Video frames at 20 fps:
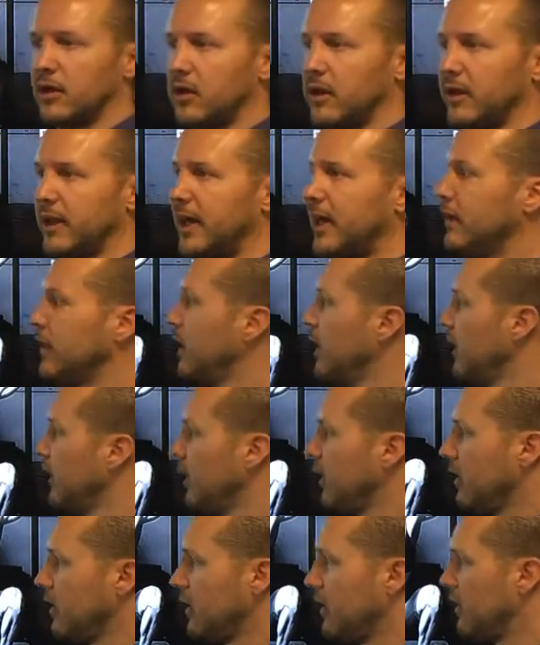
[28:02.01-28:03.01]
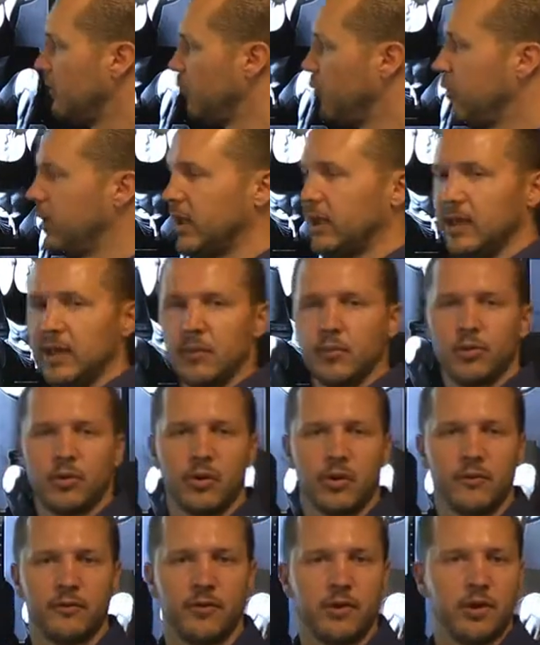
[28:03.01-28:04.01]
and all that. Really
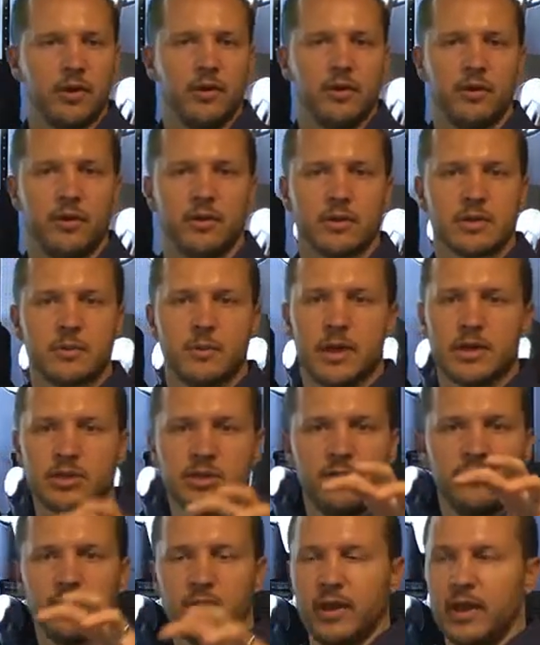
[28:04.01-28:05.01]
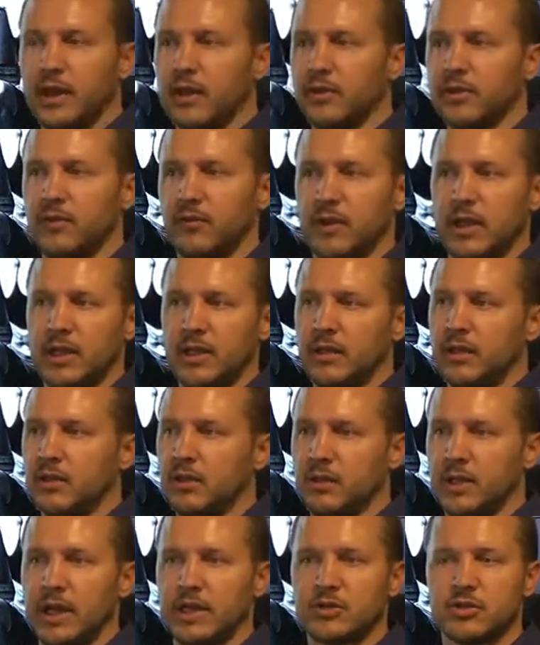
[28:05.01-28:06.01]
important for you to do, especially for the health of any,
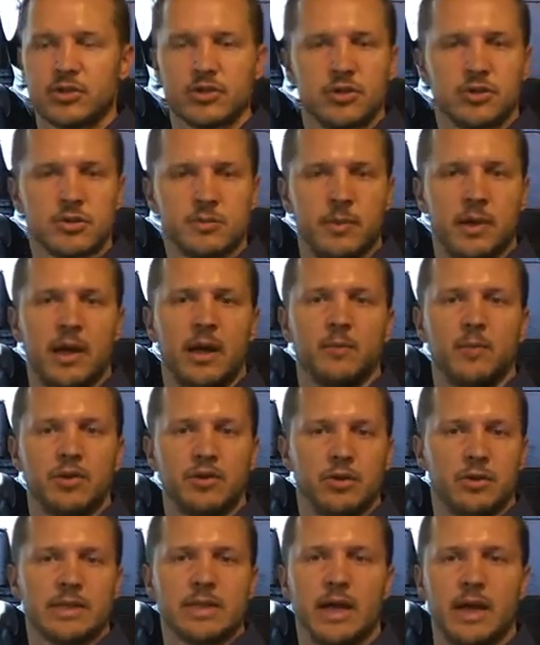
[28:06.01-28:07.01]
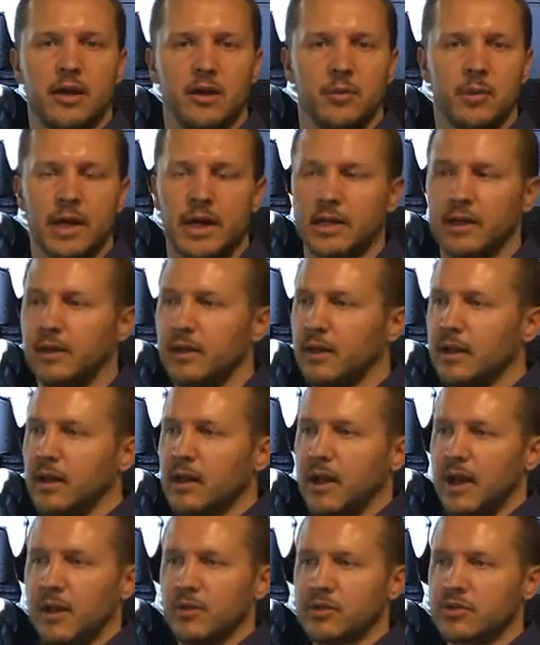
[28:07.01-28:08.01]
not just your spine, but your entire body.
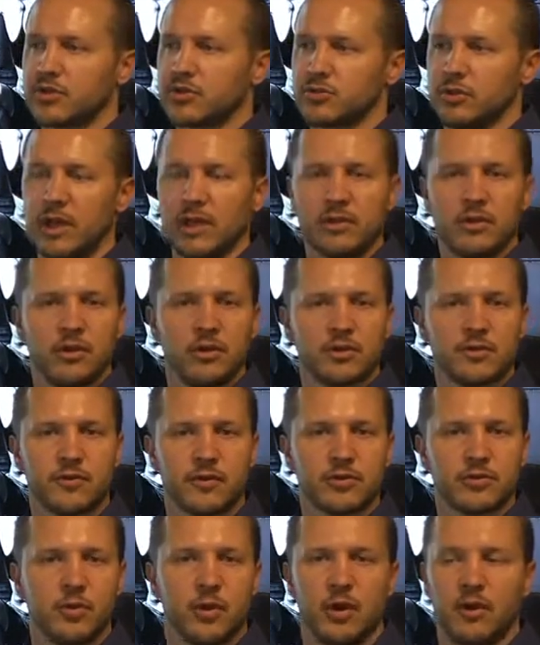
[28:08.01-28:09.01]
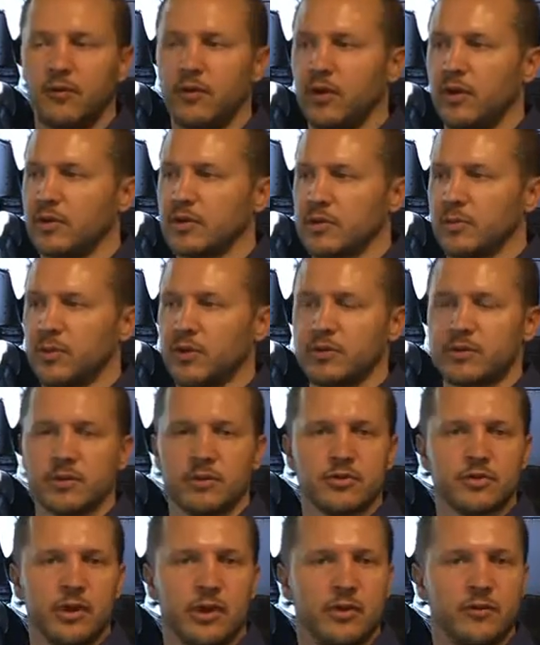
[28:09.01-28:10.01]
I was a strength coach for 12 years, a
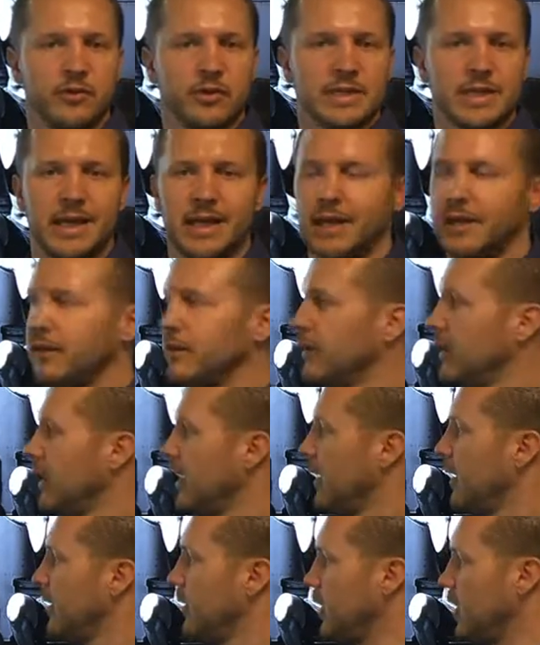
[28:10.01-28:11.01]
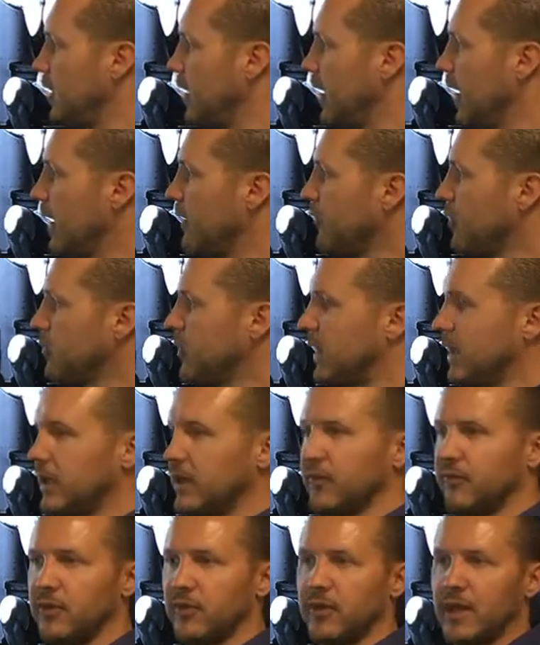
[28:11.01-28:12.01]
personal trainer for 10.
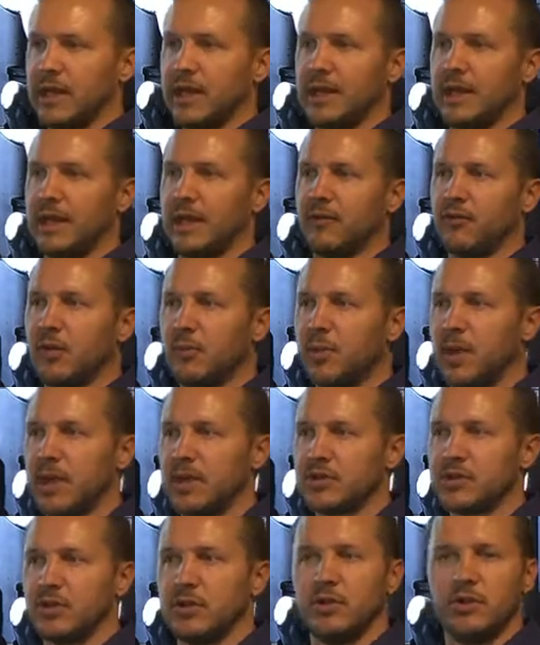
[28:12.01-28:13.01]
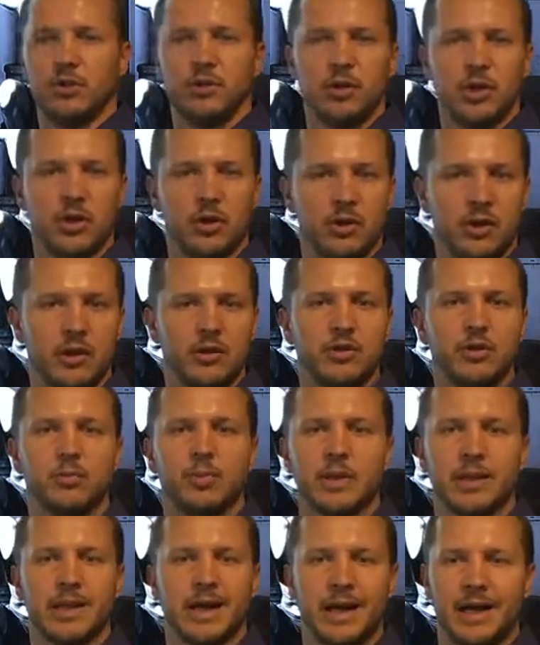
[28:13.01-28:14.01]
Everybody, if I could get every patient to do yoga, do
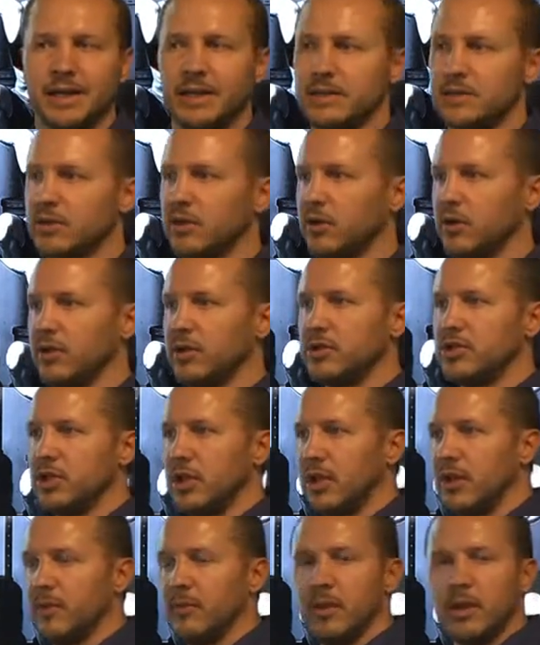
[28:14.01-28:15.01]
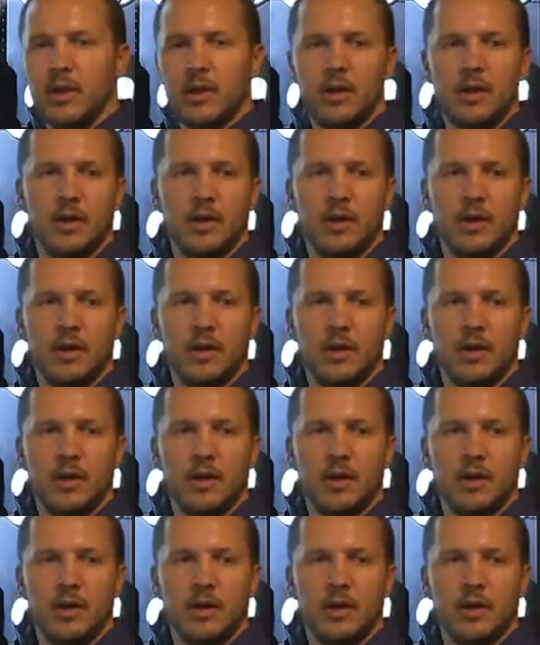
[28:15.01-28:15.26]
Pilates, go to the gym,